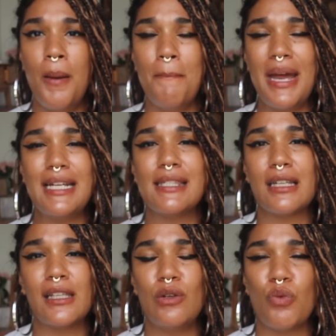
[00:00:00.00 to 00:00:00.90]

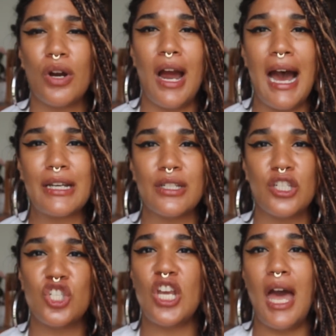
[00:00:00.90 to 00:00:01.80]
basically where I
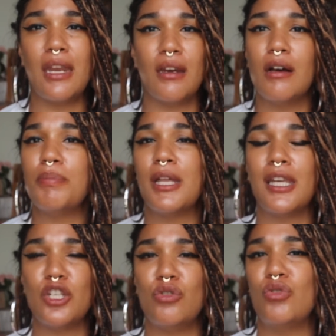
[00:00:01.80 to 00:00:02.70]
just chat it up and
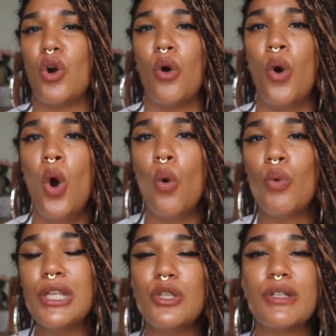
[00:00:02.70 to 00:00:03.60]
let you know
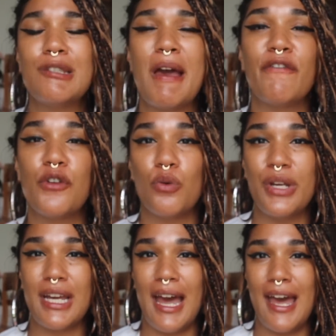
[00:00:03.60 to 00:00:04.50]
what to expect for the
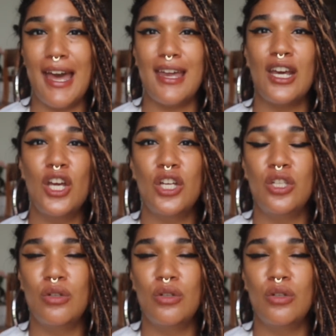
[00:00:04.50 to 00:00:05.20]
week ahead,